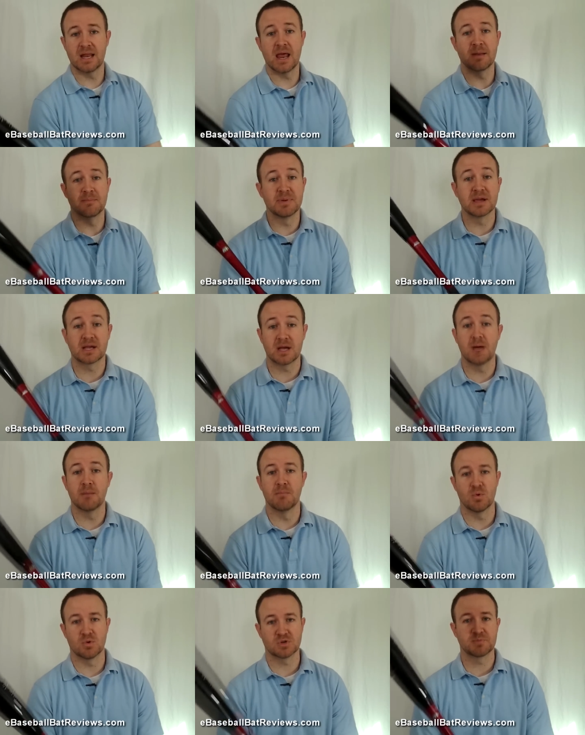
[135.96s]
and pick
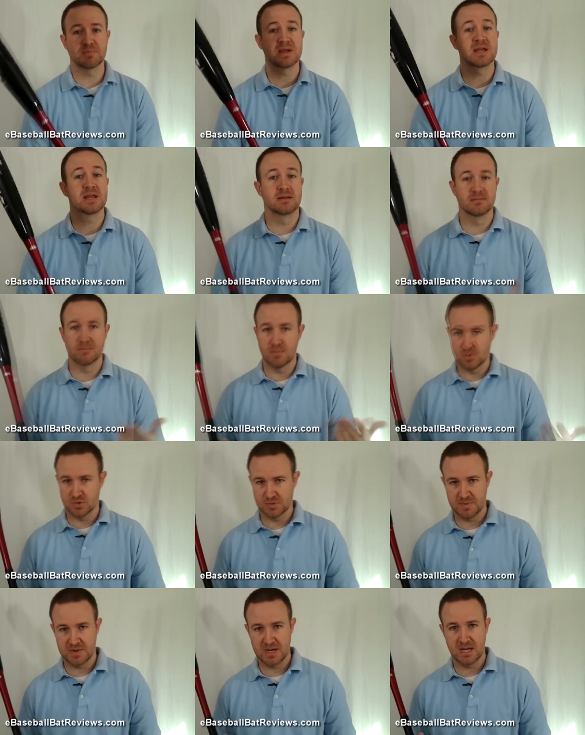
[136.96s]
up more speed.
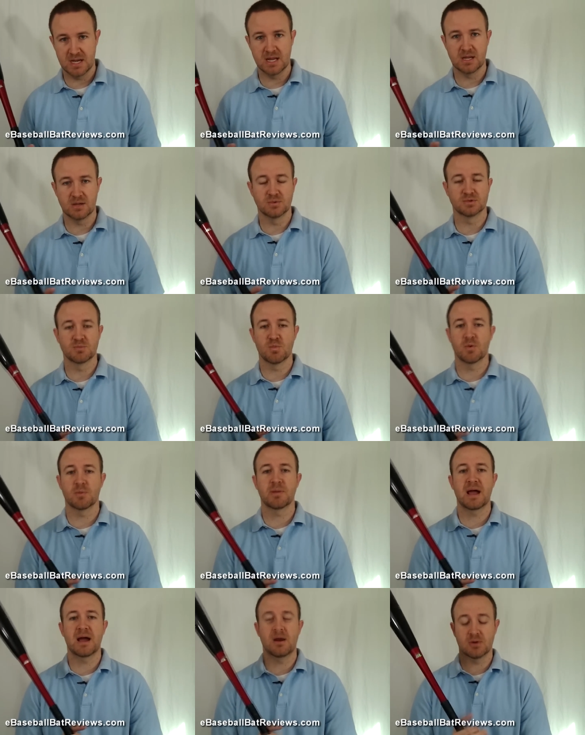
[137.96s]
More speed equals
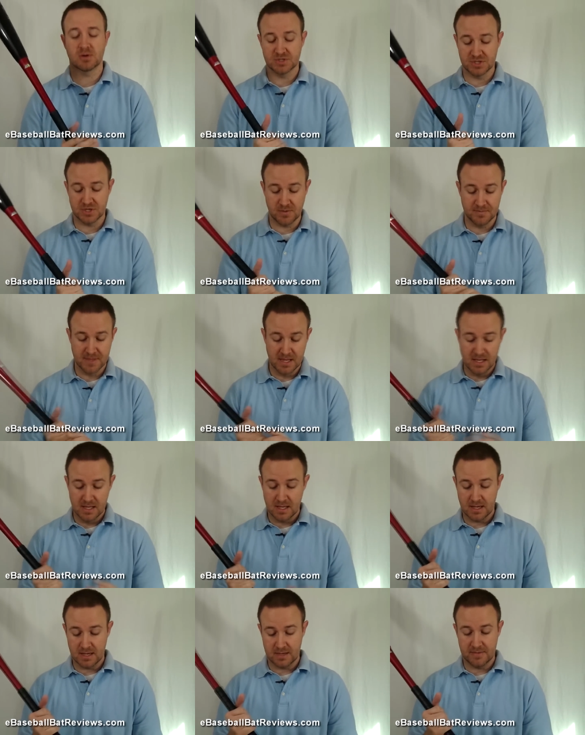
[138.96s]
more power. So
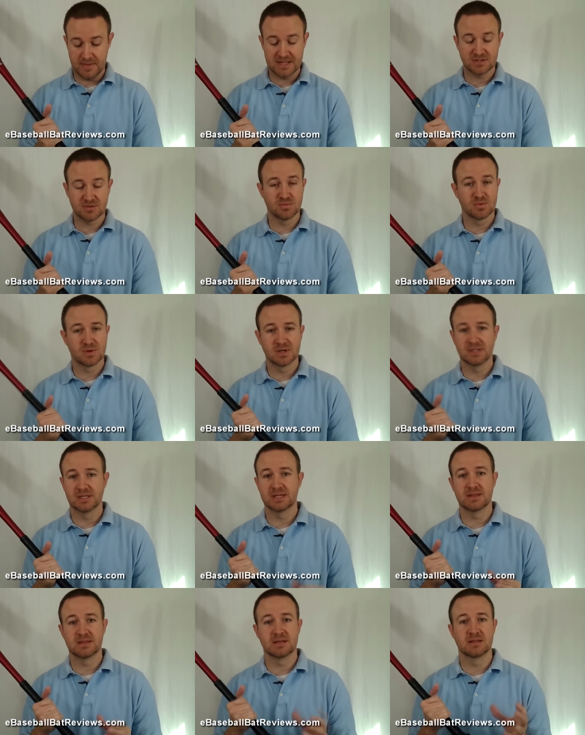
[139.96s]
uh, that's
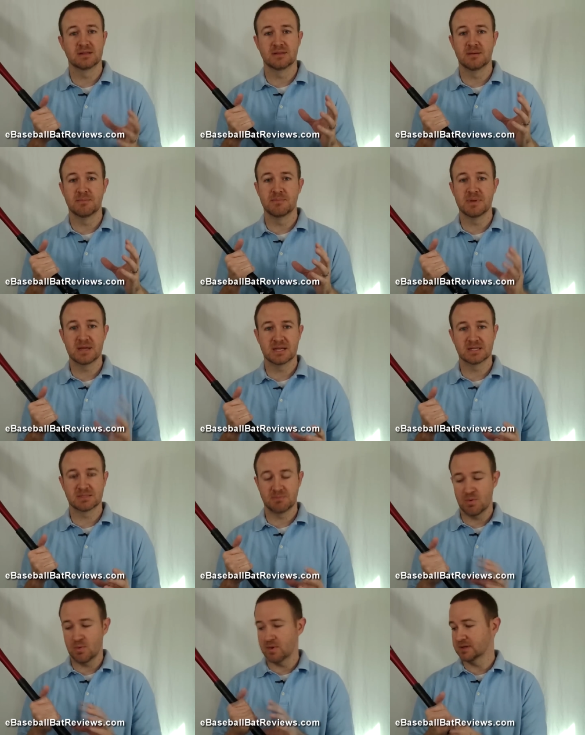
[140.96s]
really the, the
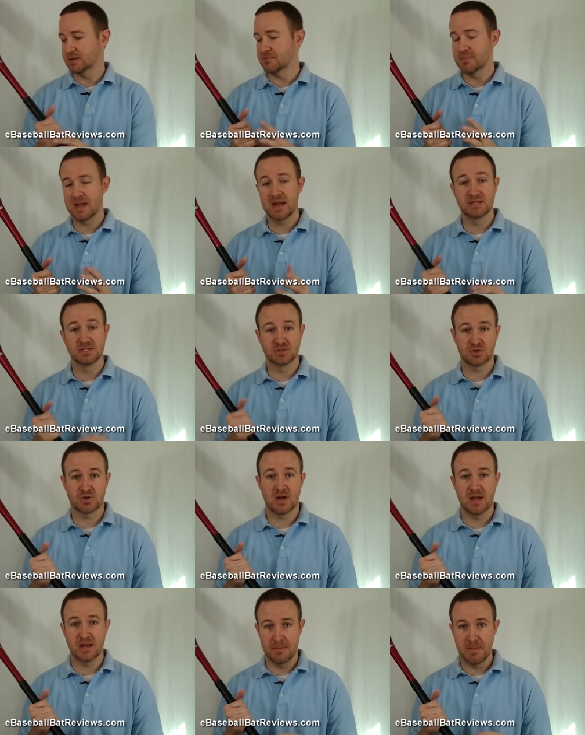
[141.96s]
biggest point that Baden's
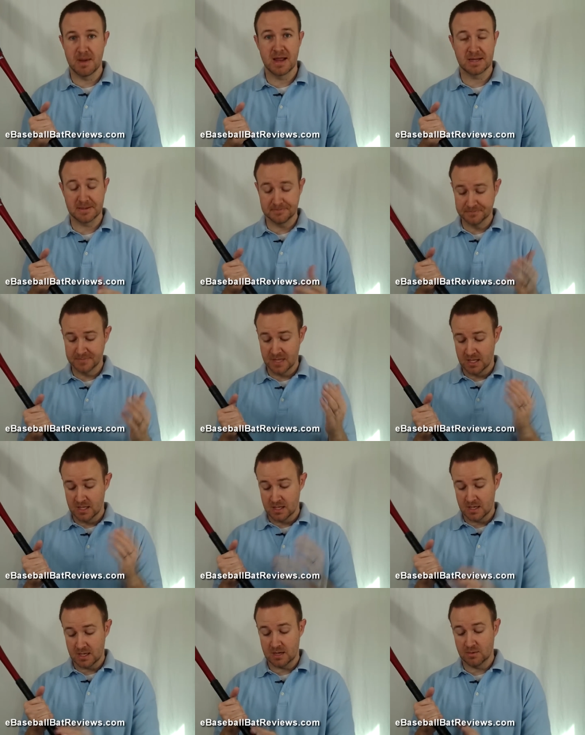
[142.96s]
trying to make
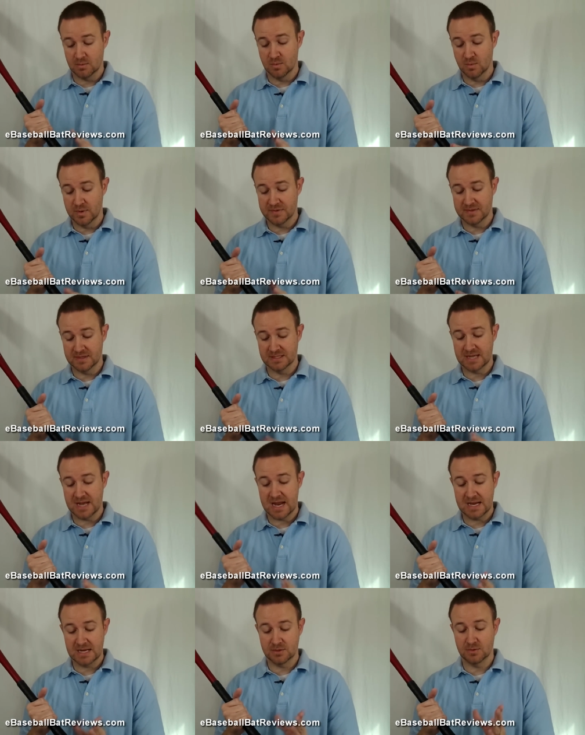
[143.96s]
uh, with this
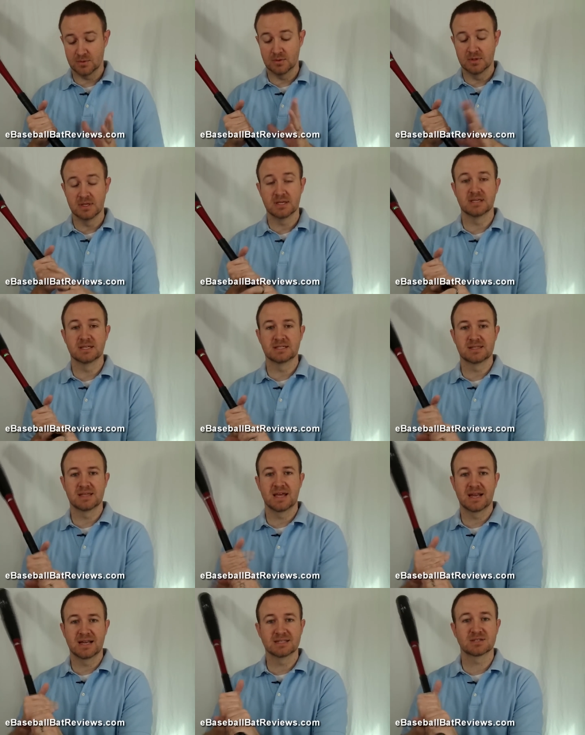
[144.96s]
handle is
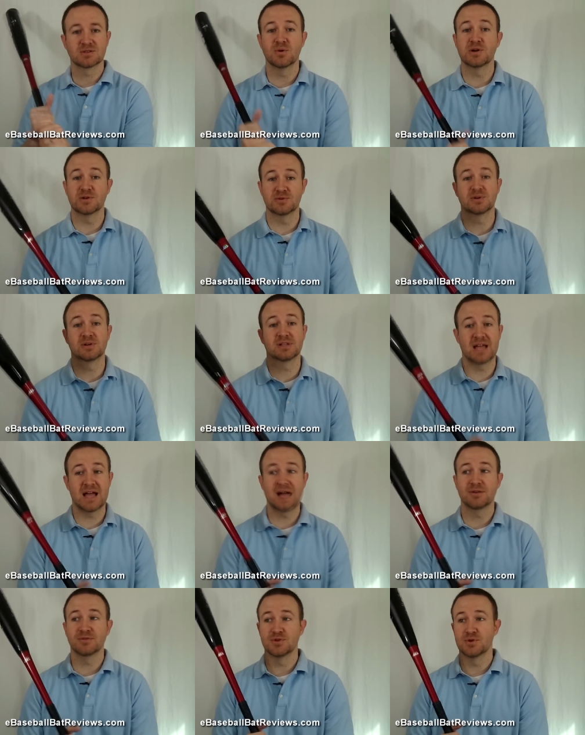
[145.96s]
that it's going to
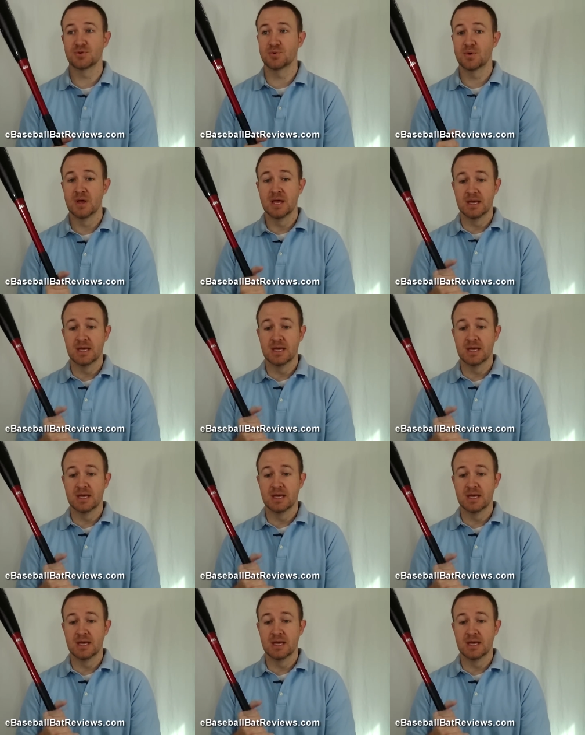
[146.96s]
allow you